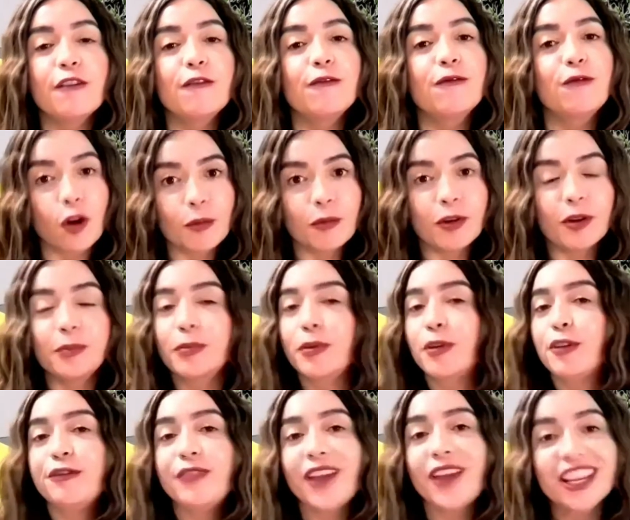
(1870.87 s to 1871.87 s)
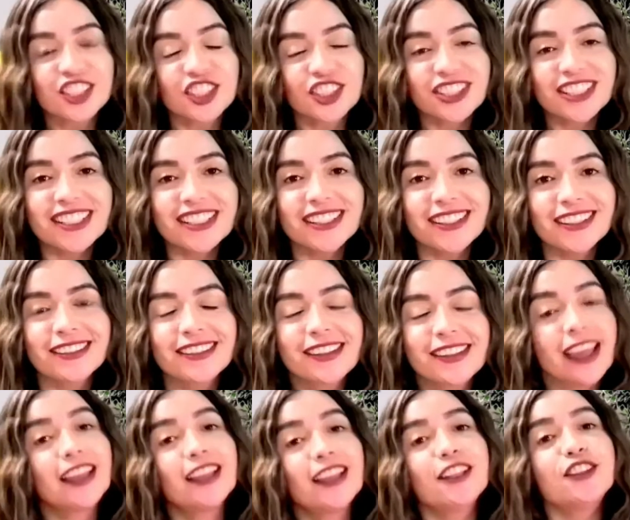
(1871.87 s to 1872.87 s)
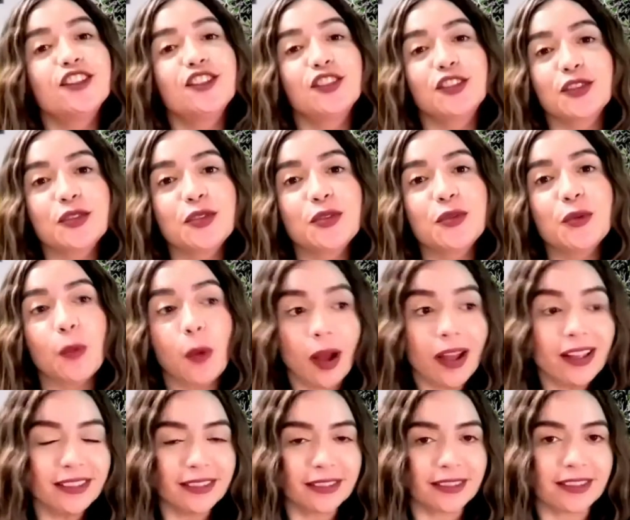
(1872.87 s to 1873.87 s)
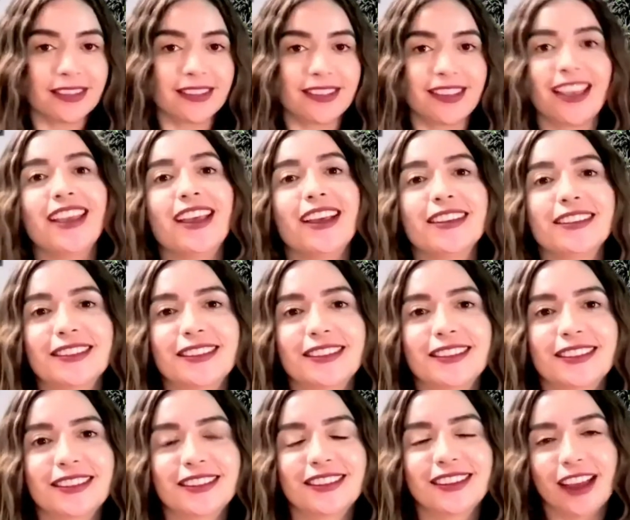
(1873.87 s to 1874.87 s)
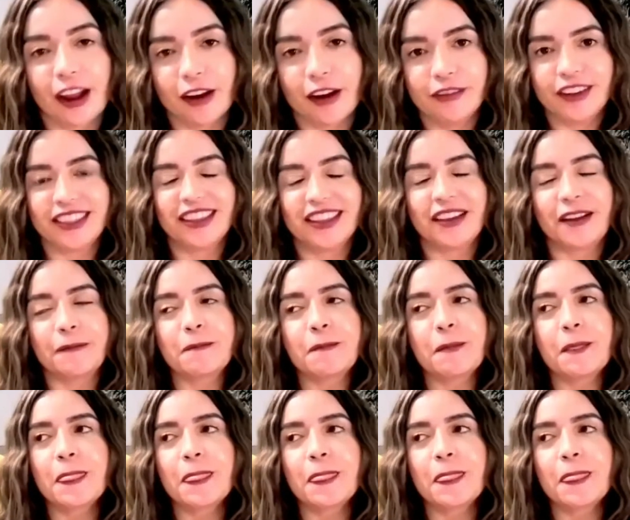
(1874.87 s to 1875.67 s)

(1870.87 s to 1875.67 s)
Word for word: former perfectionists tend to want to say yes to everything